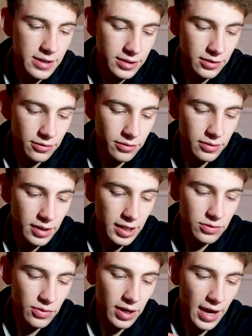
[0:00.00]
So
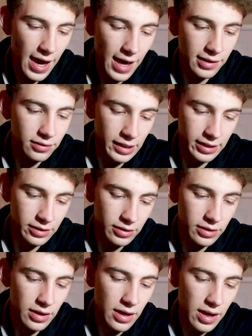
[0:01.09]
next we're gonna add a layer,